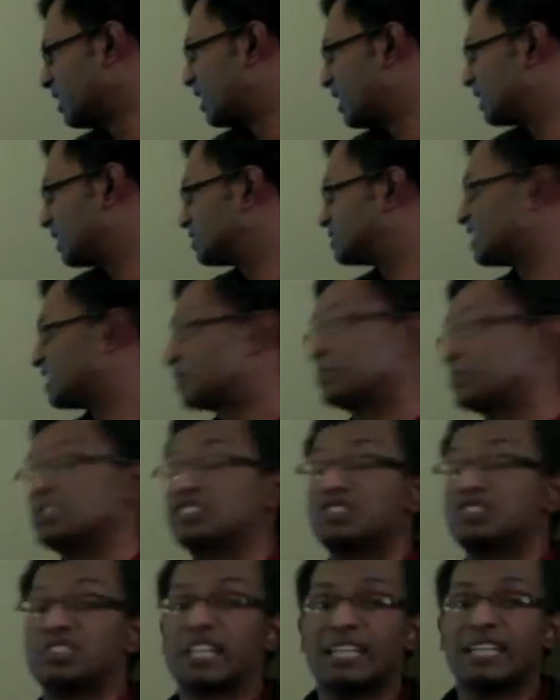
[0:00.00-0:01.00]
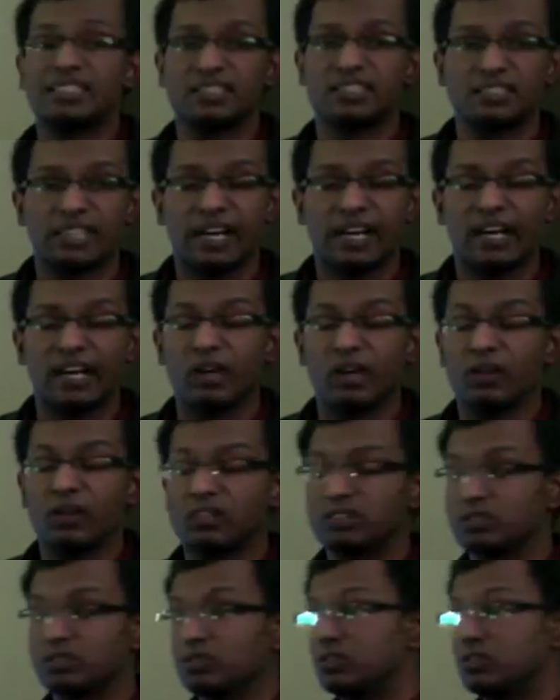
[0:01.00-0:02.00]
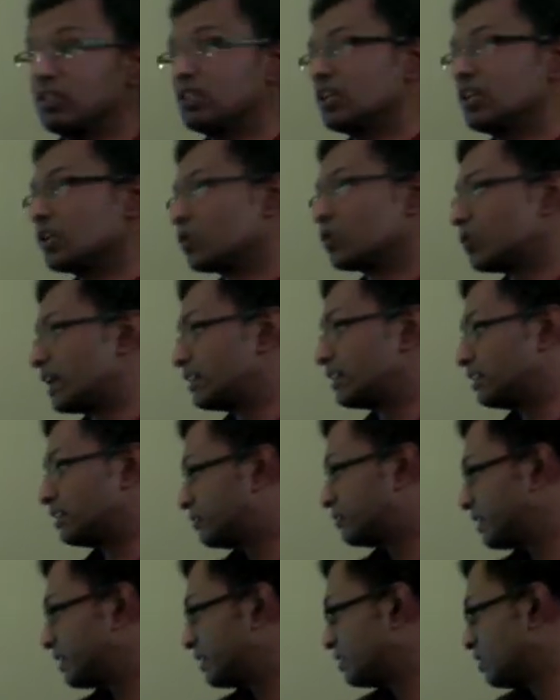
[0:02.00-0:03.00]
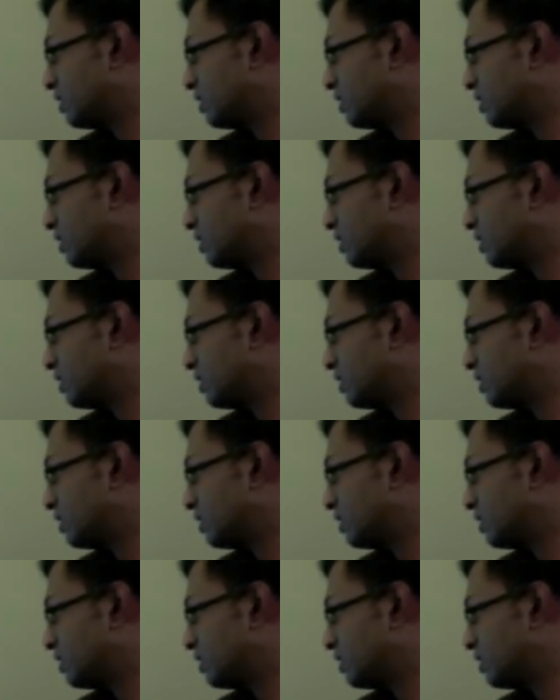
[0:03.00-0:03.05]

And the segment sizes are also quite different,